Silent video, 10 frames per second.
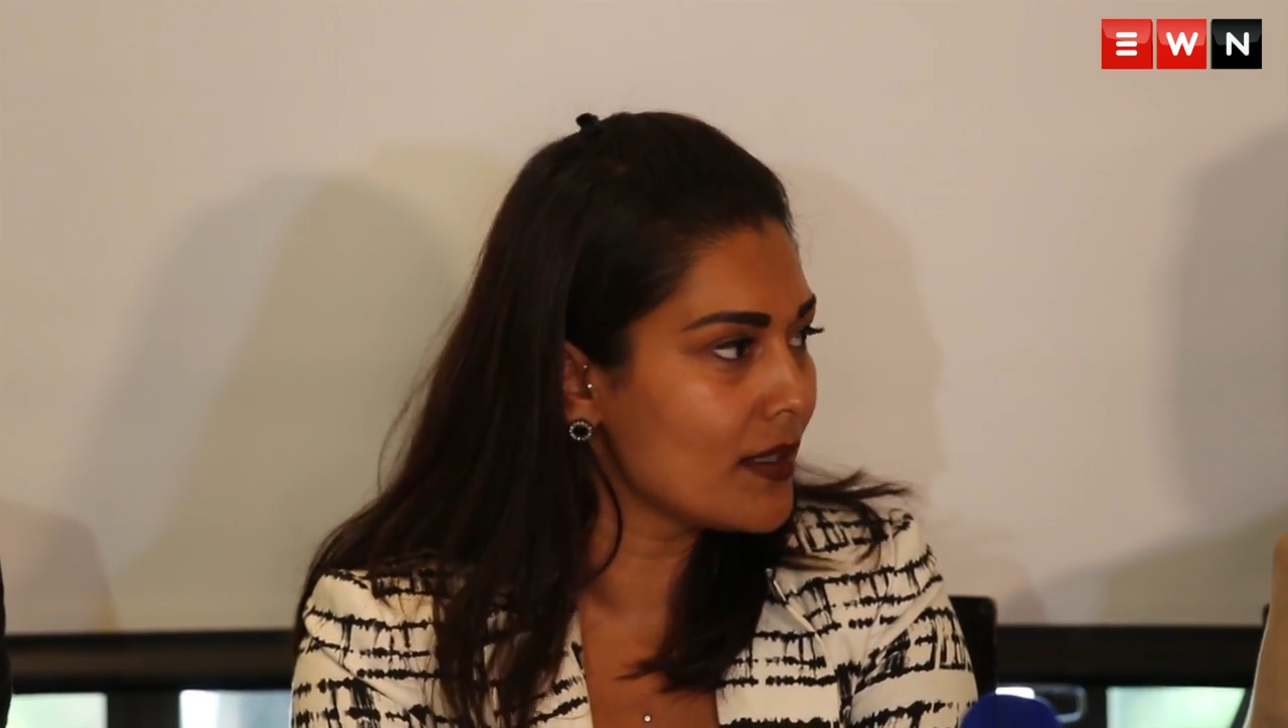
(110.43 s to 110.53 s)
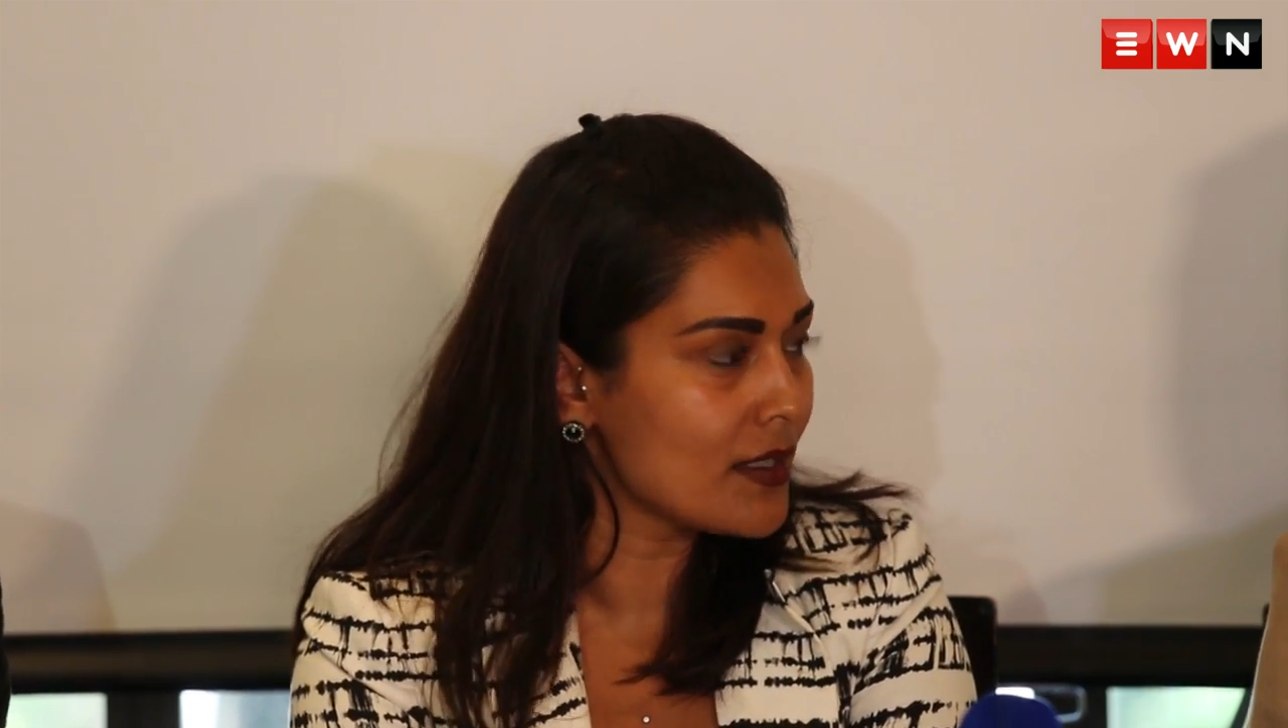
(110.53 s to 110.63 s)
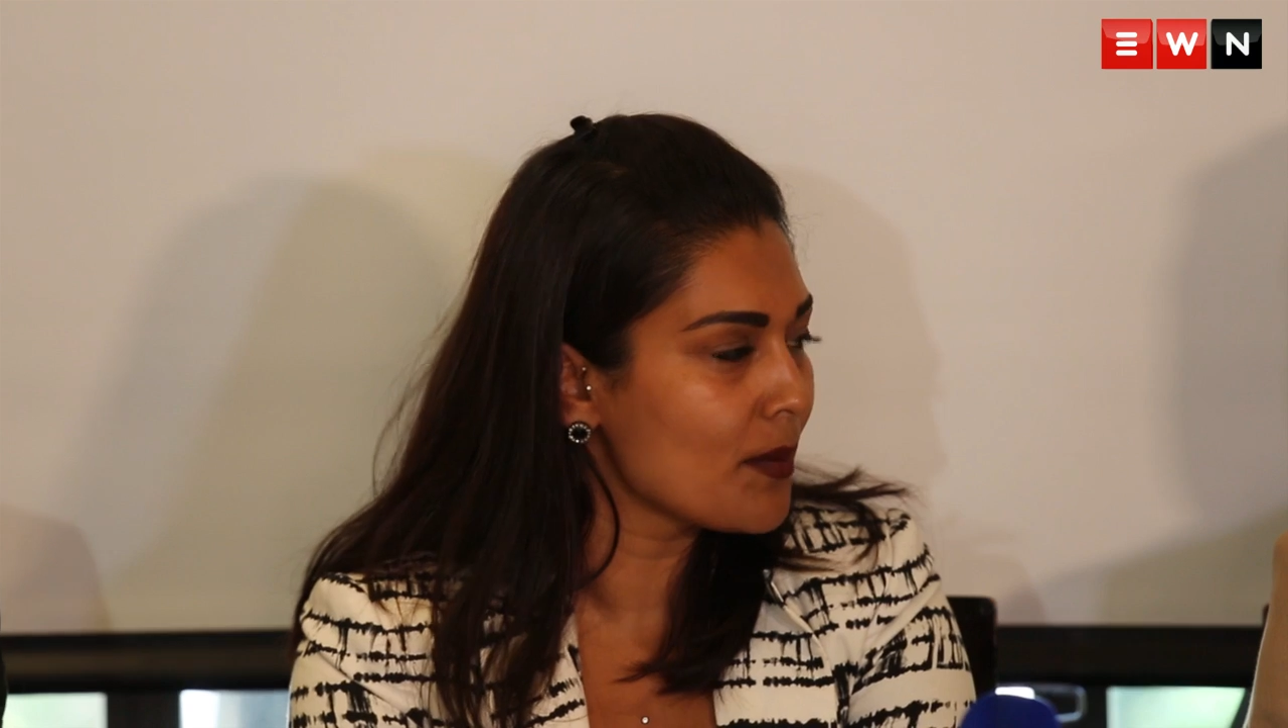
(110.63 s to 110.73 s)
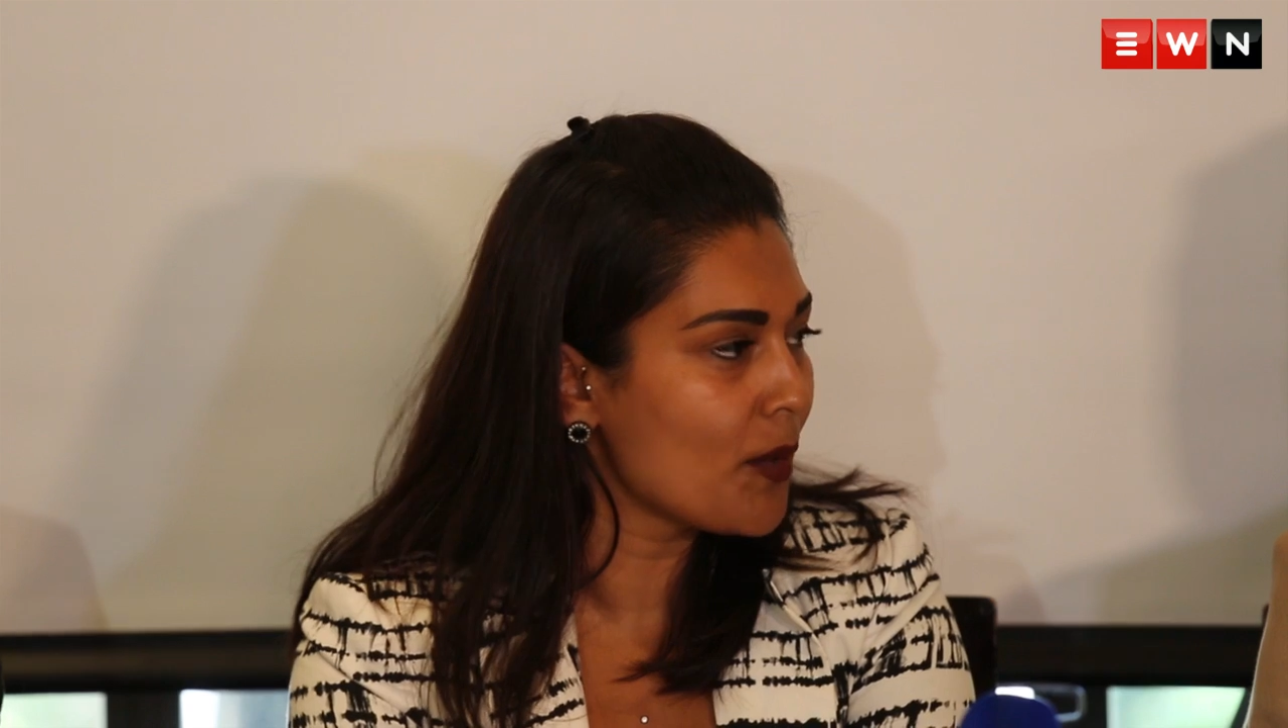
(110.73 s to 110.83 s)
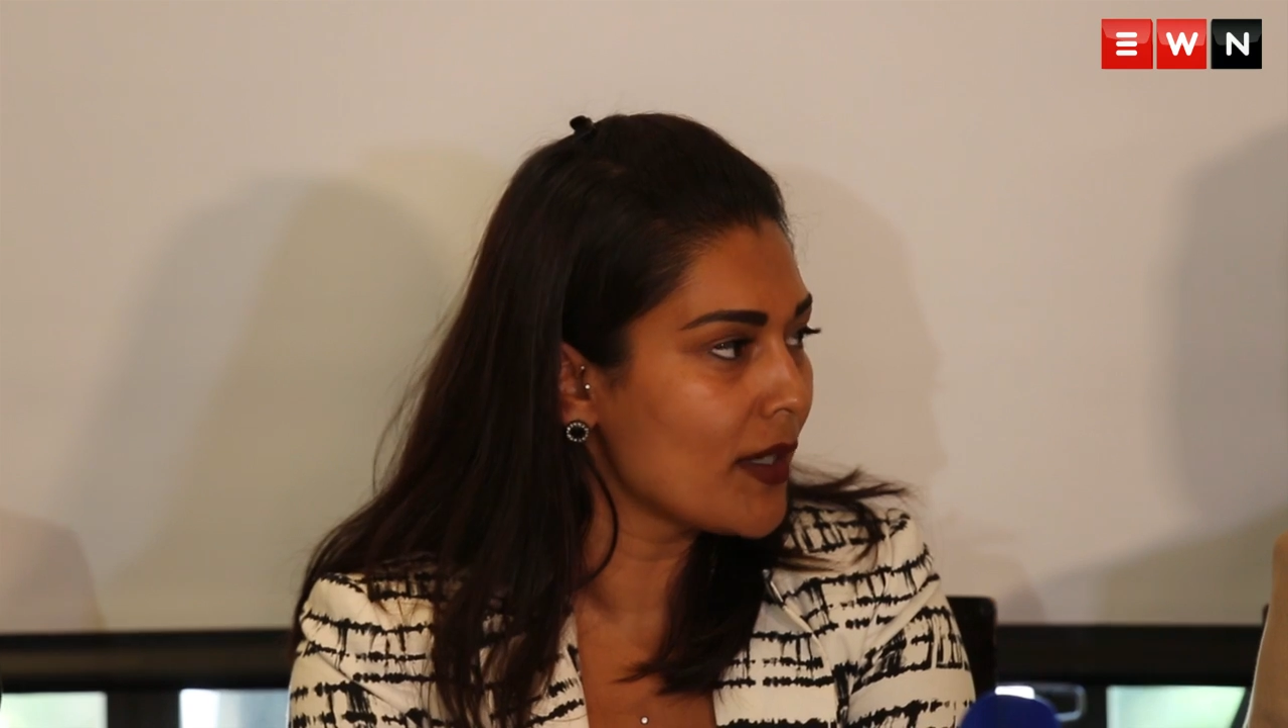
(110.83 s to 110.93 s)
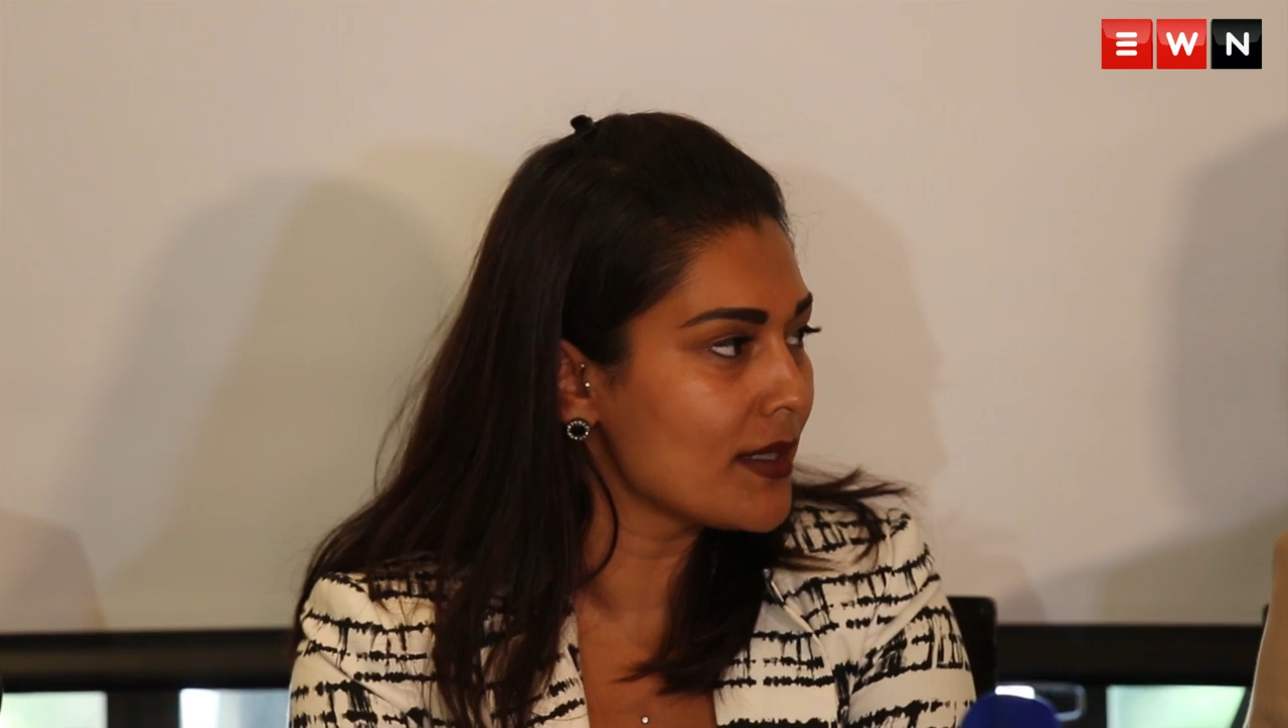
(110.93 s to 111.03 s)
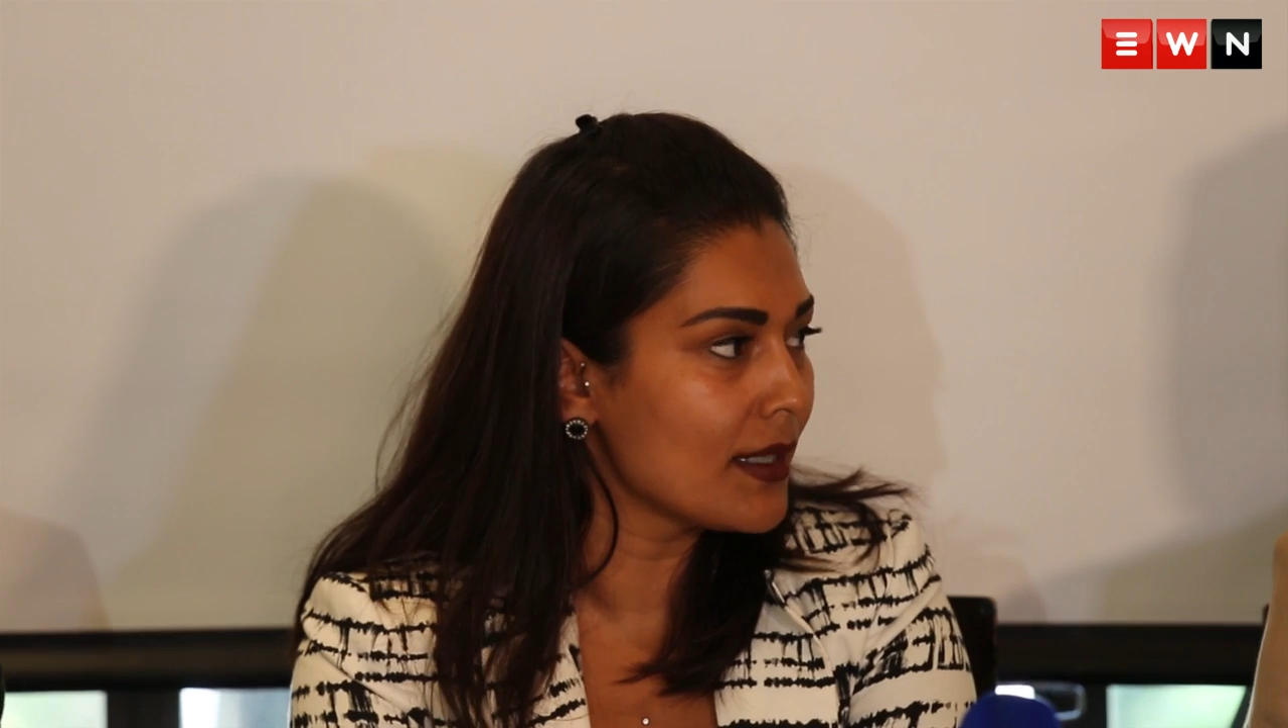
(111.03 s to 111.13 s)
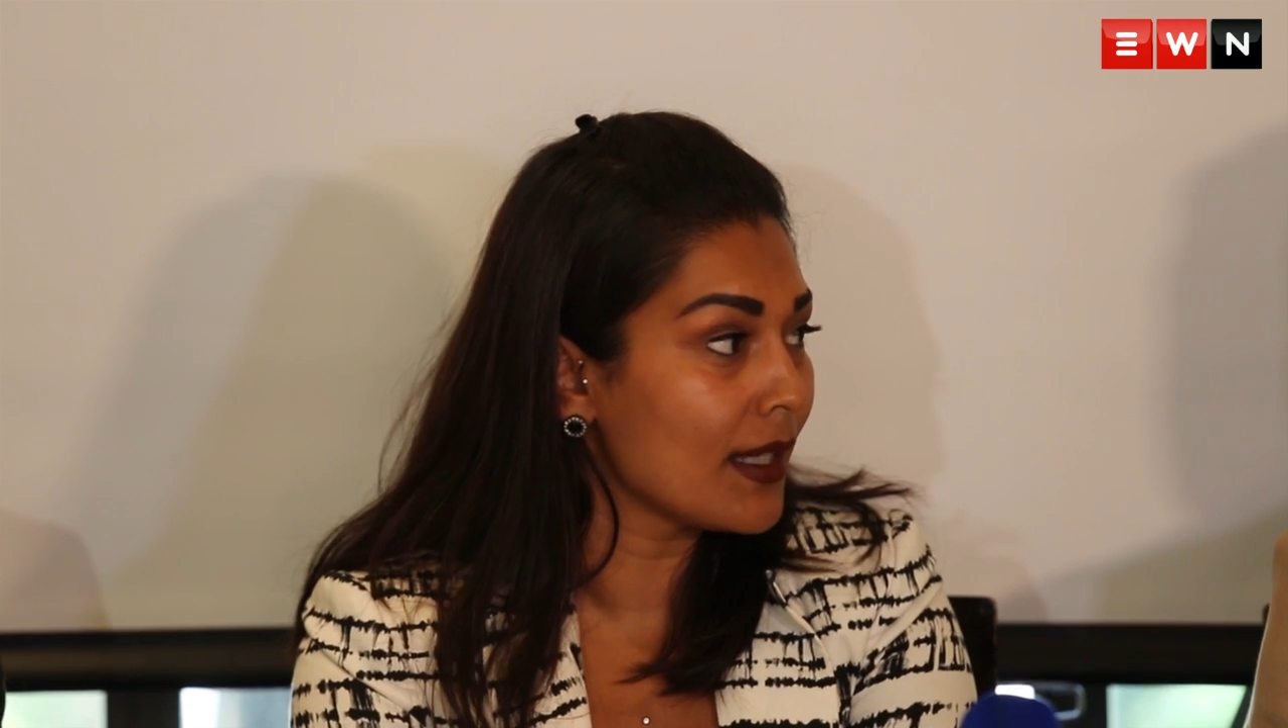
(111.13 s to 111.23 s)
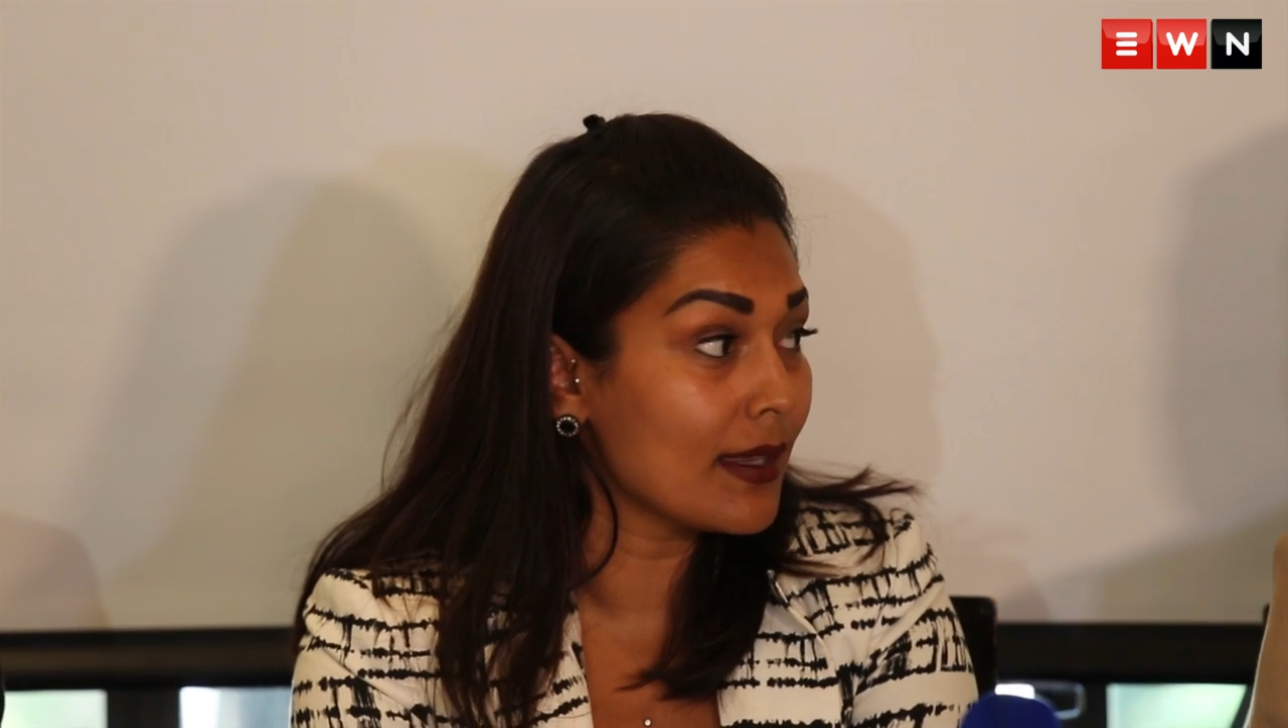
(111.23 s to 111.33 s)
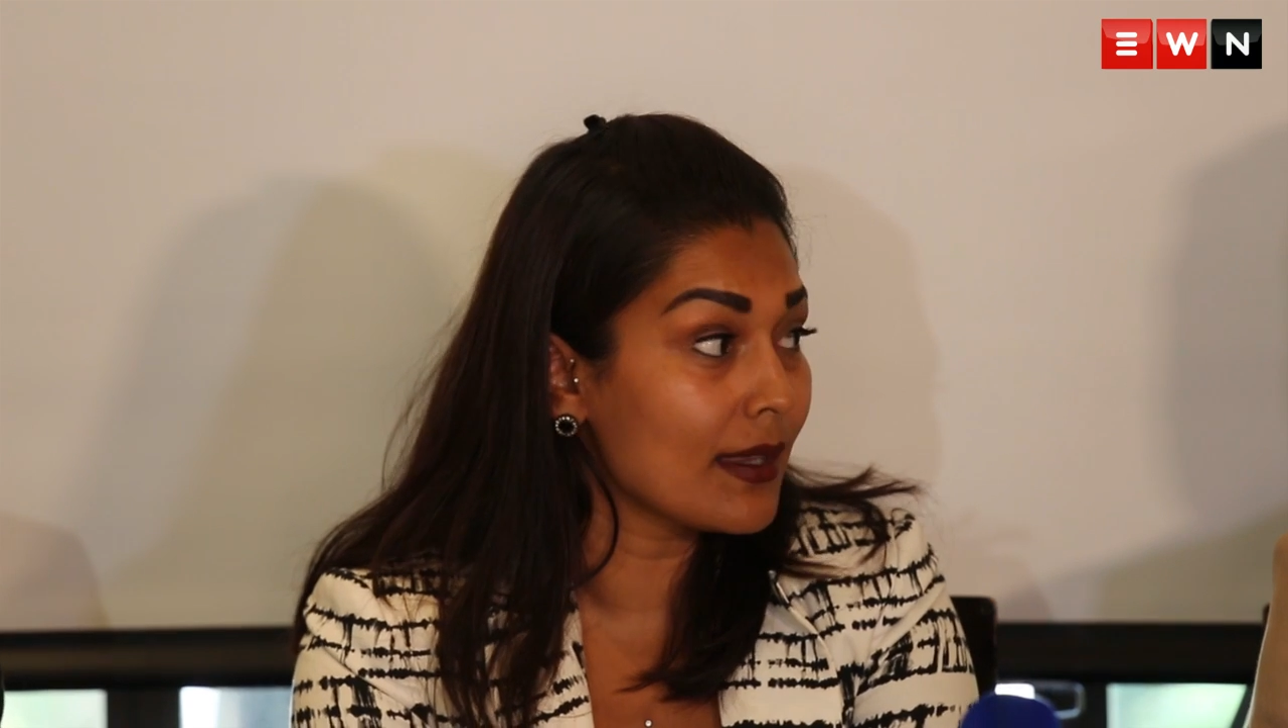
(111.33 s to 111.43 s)

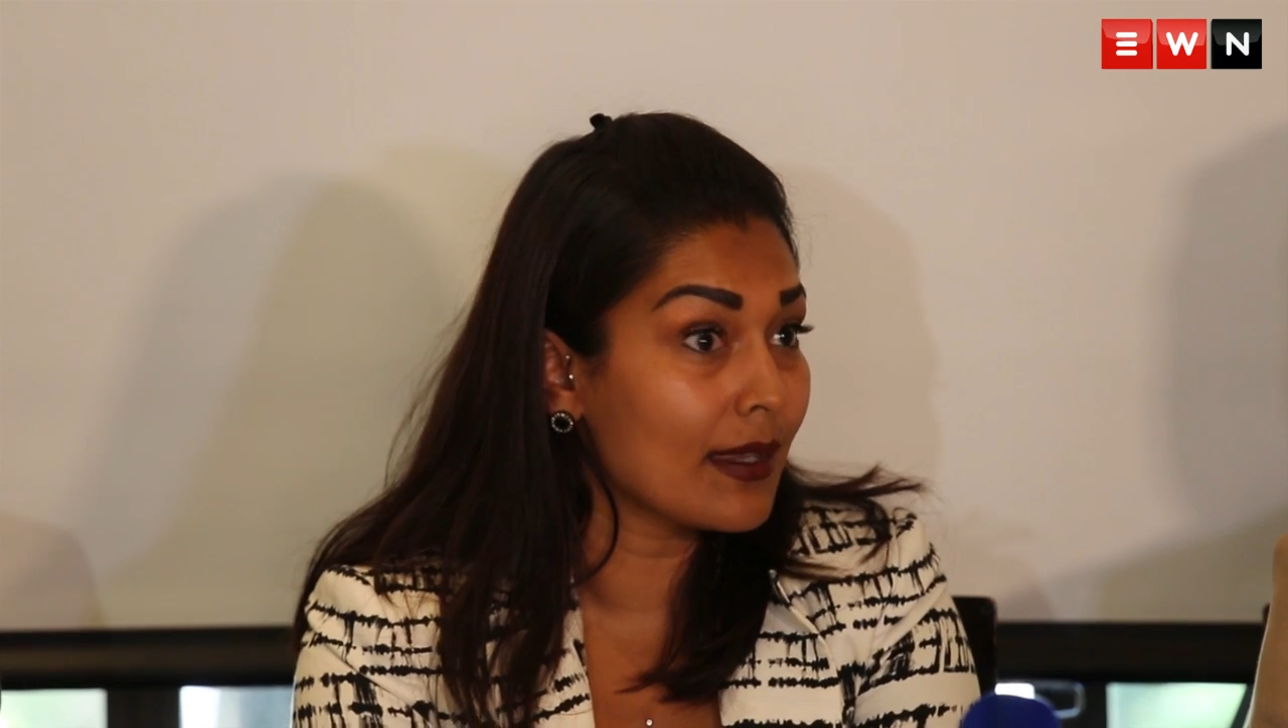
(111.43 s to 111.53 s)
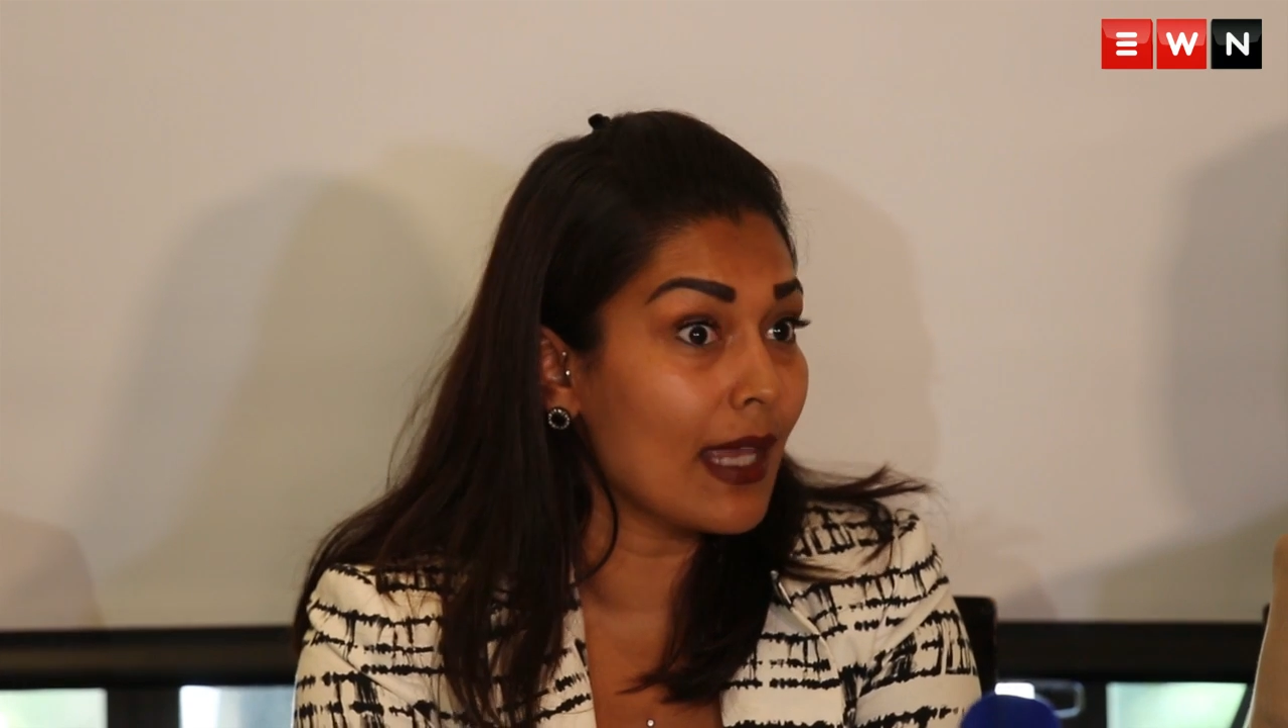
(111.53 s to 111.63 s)
disappointing that